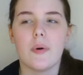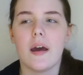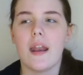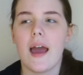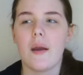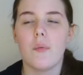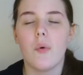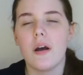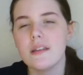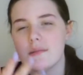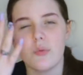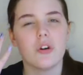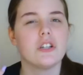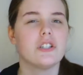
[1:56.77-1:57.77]
but I was
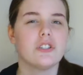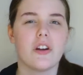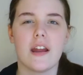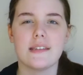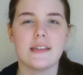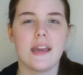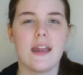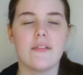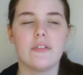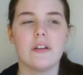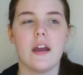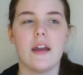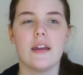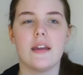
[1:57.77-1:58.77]
moisturizing it every
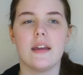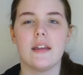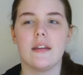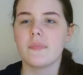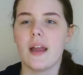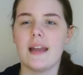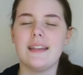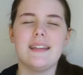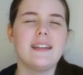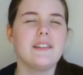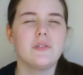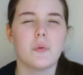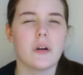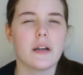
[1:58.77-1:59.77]
night, and I
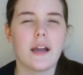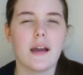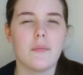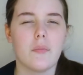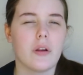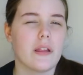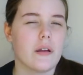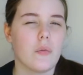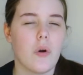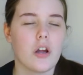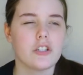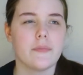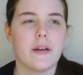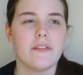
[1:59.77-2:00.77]
needed to work on more, like,
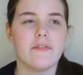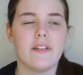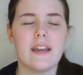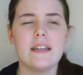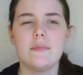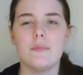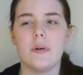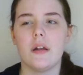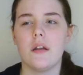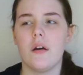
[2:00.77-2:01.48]
washing my face, but